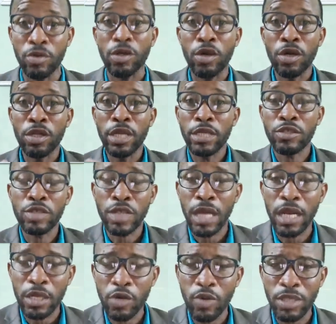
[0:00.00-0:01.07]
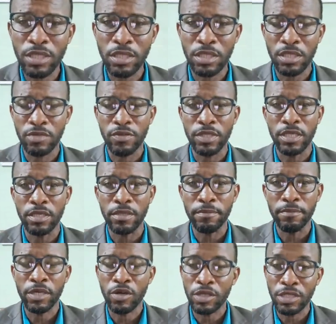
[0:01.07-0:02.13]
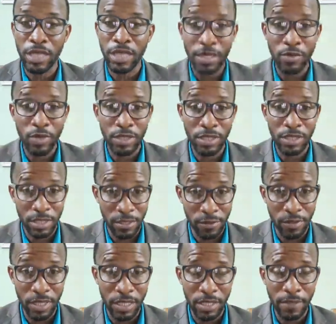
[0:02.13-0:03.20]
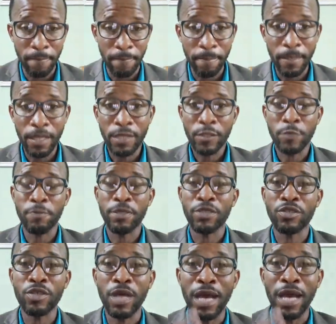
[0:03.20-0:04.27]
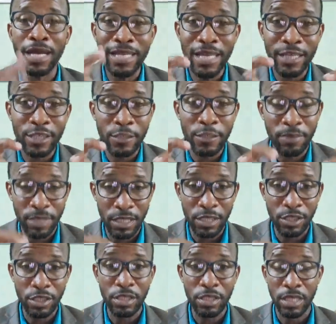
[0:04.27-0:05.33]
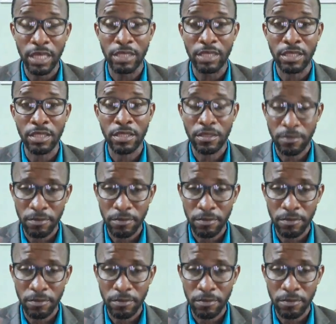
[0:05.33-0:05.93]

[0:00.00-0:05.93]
let's look at Article 163, because Article 163 speaks to an election petition in essence,